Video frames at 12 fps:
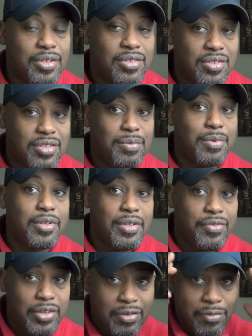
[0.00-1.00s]
Because typically,
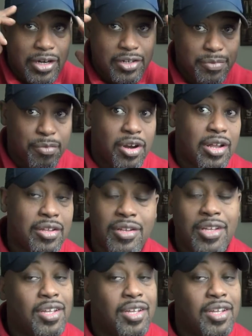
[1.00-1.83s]
if you have writer's block,